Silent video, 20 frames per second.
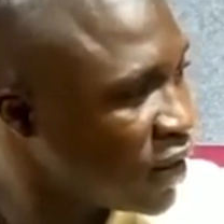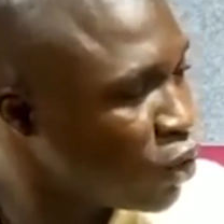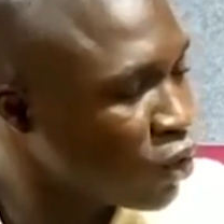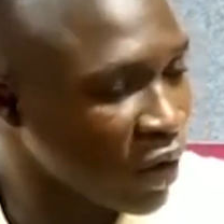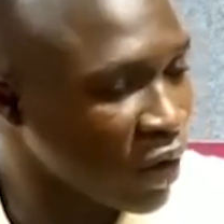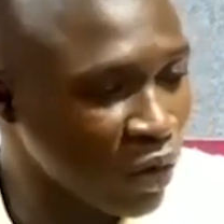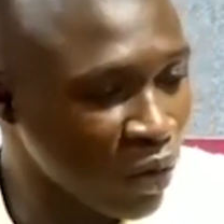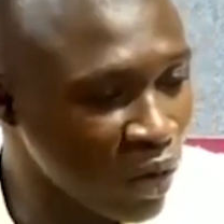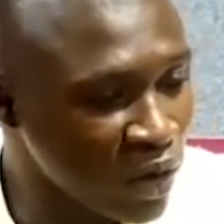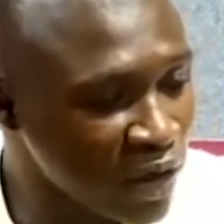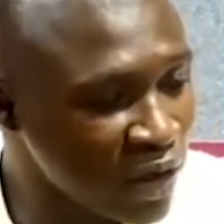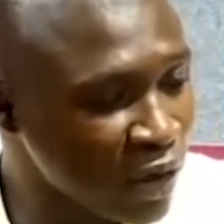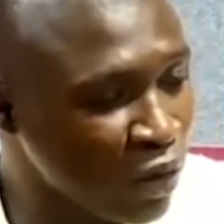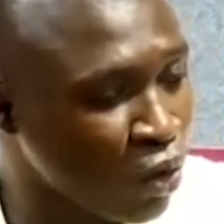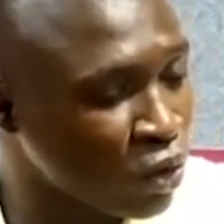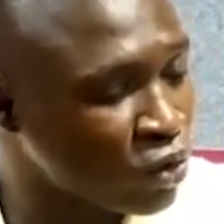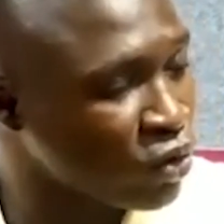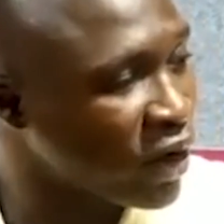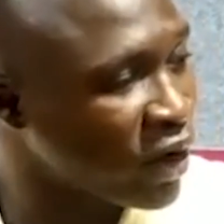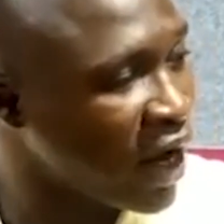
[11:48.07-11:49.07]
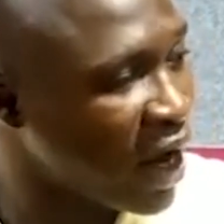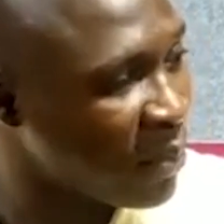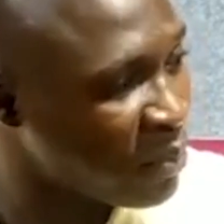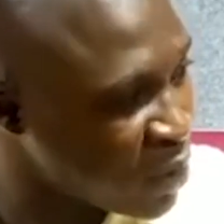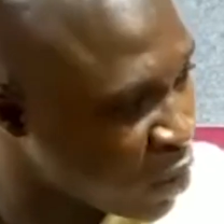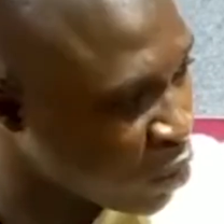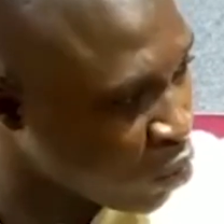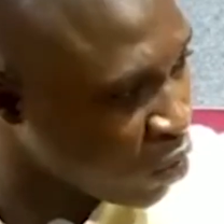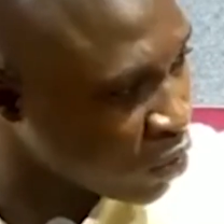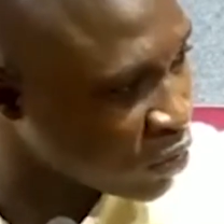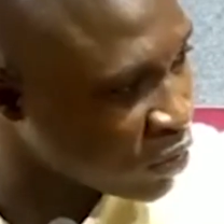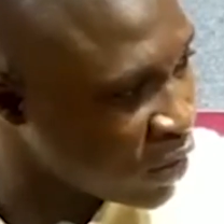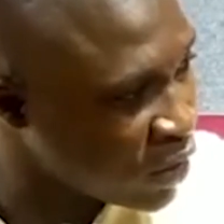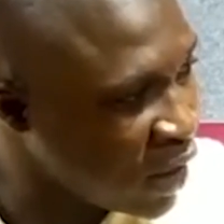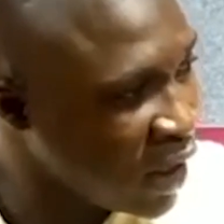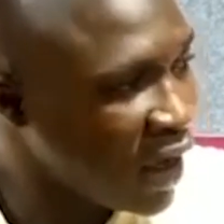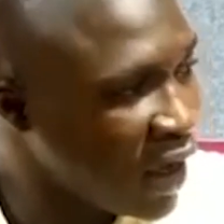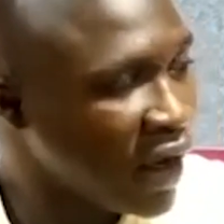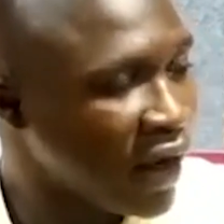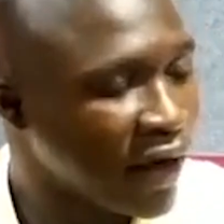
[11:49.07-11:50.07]
You can only go to the appeal court.
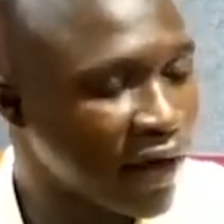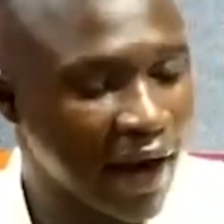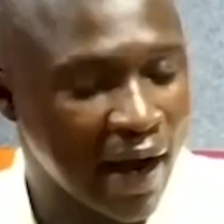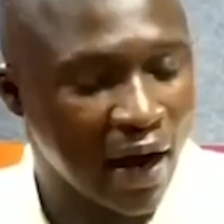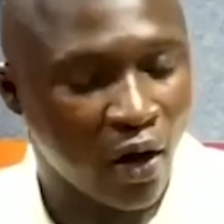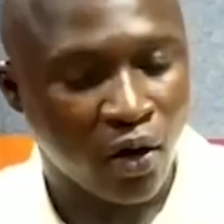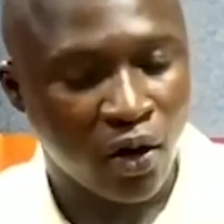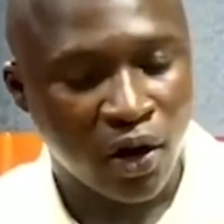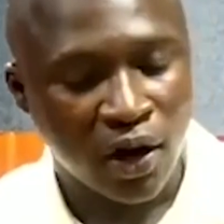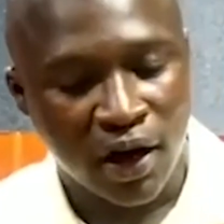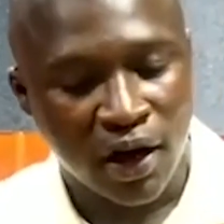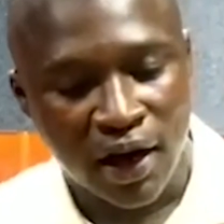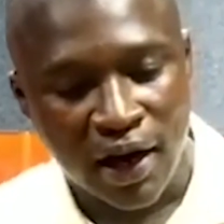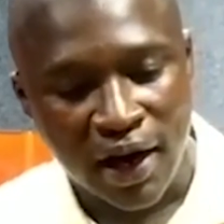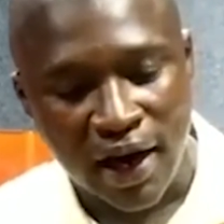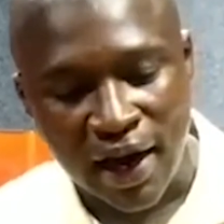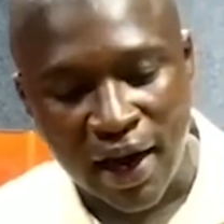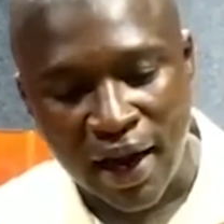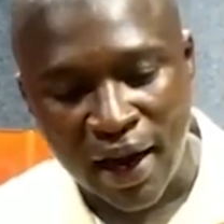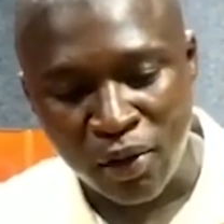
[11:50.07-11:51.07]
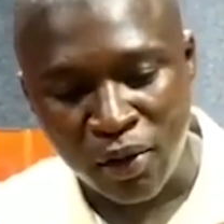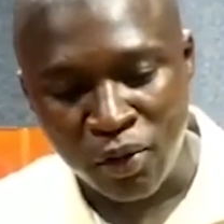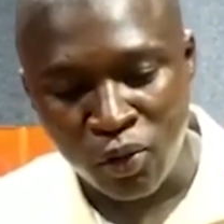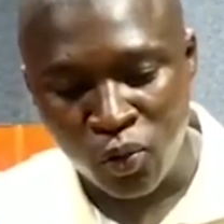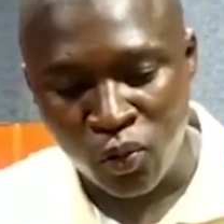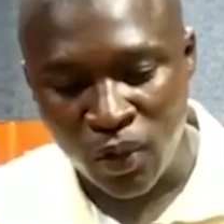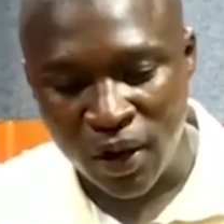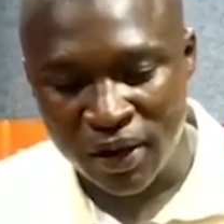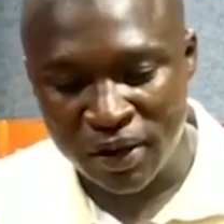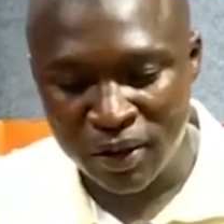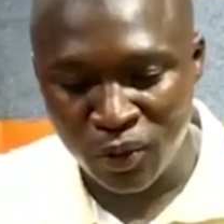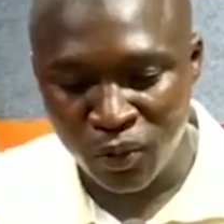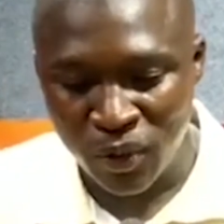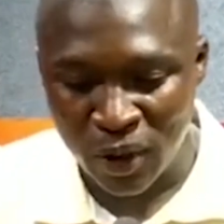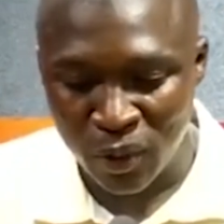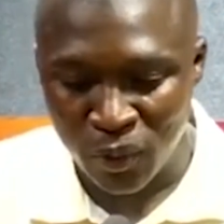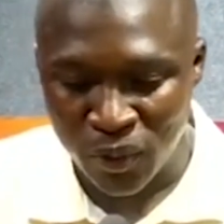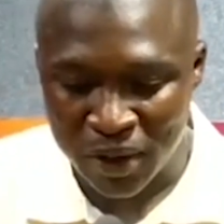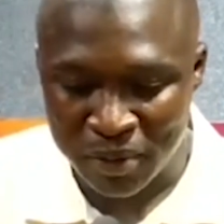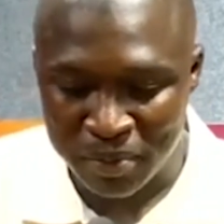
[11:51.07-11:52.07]
Now,
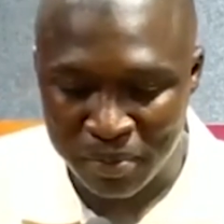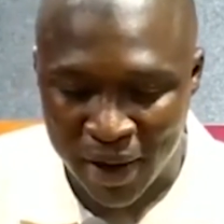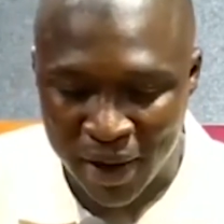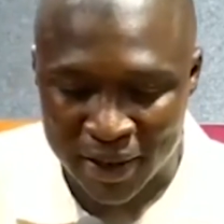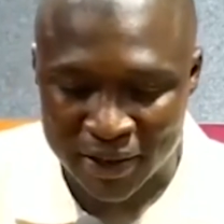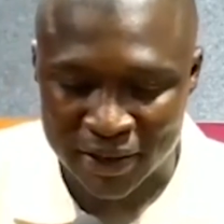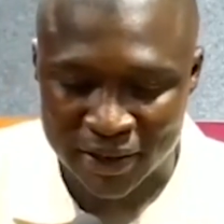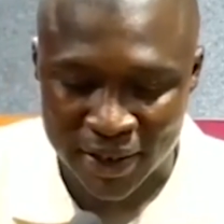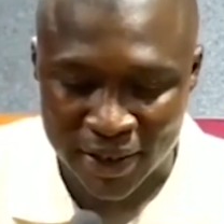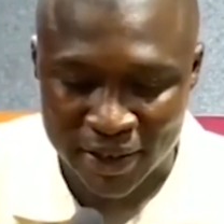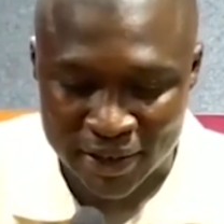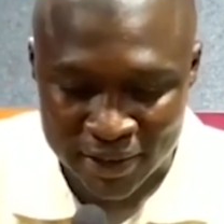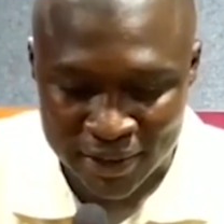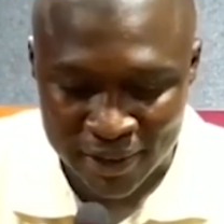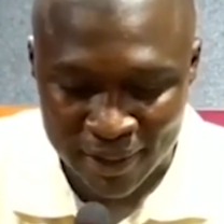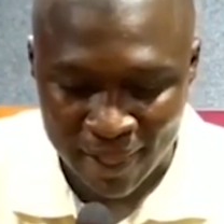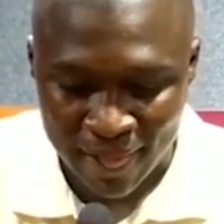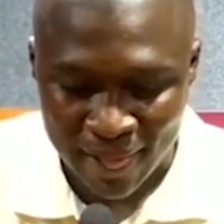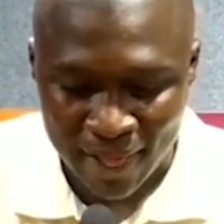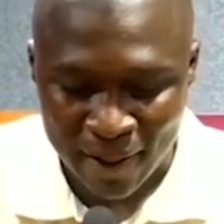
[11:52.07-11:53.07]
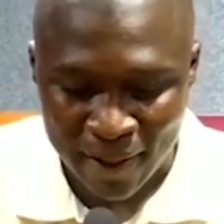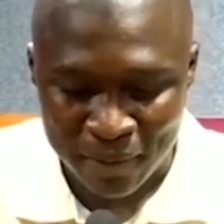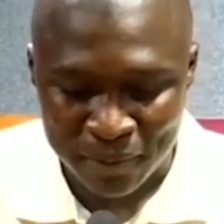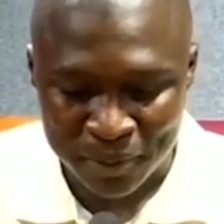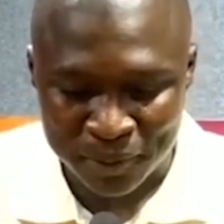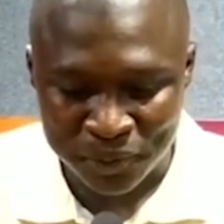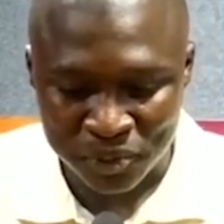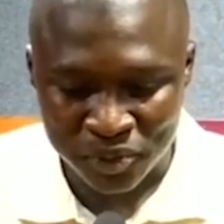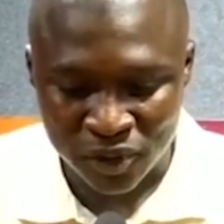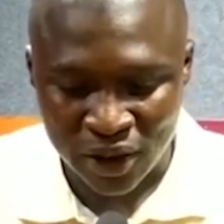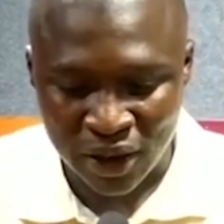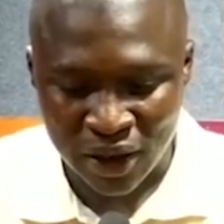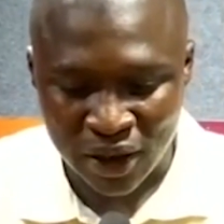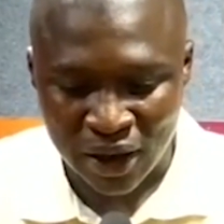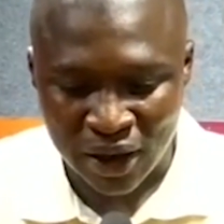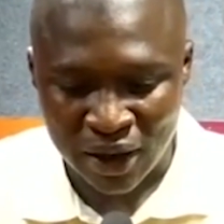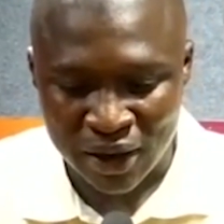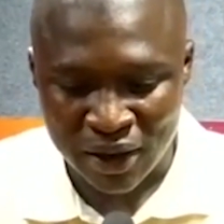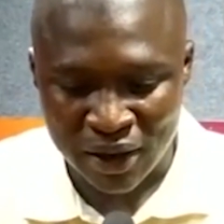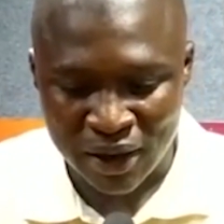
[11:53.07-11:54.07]
what Ba said,
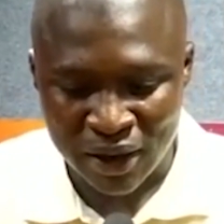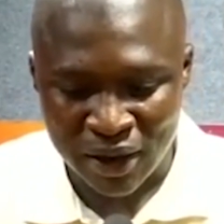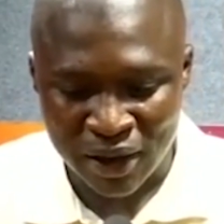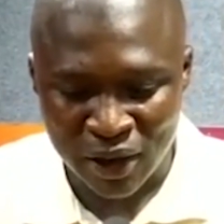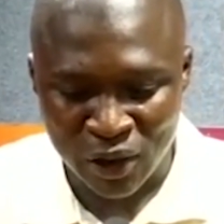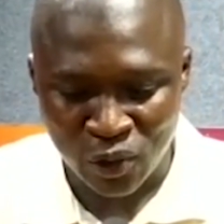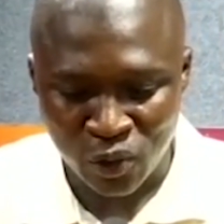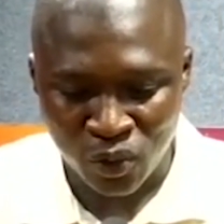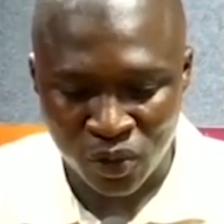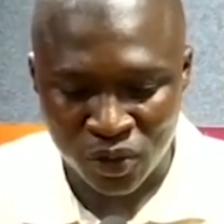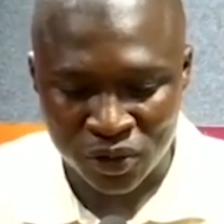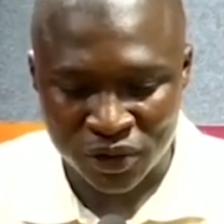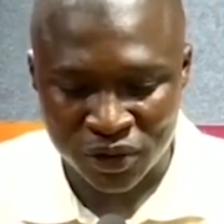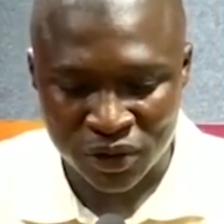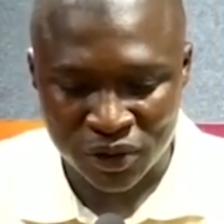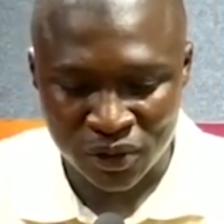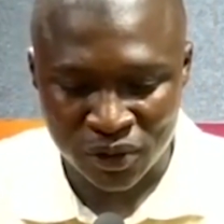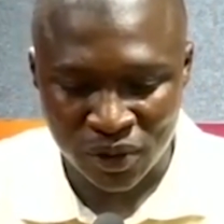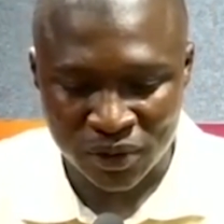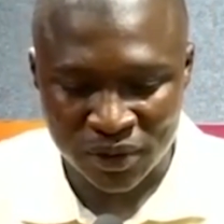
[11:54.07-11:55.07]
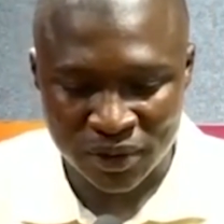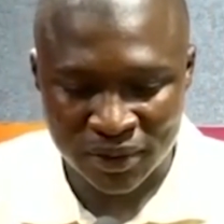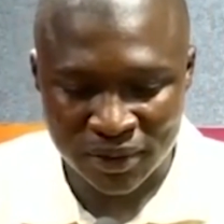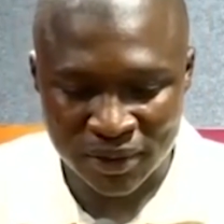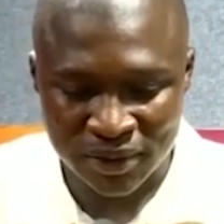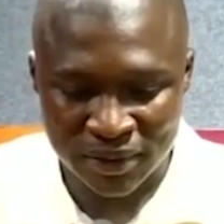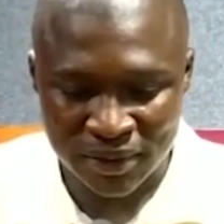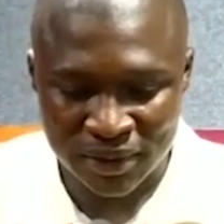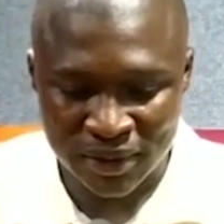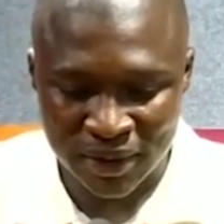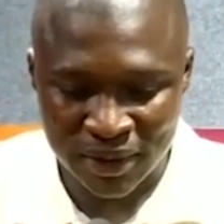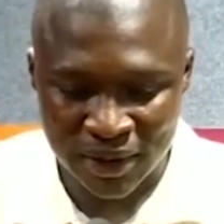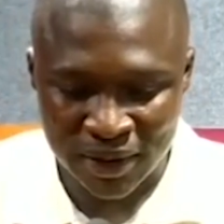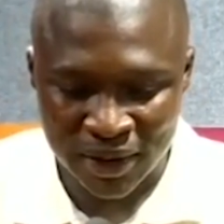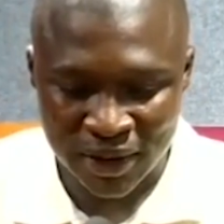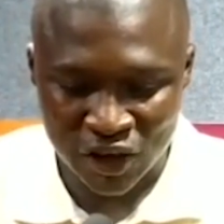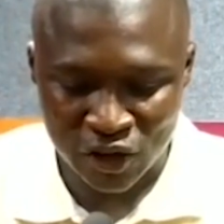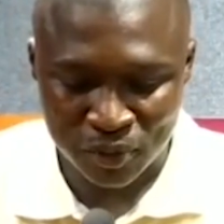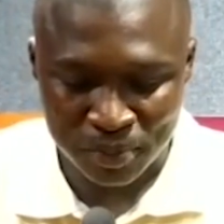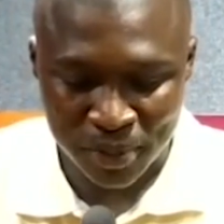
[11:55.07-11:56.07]
it was not his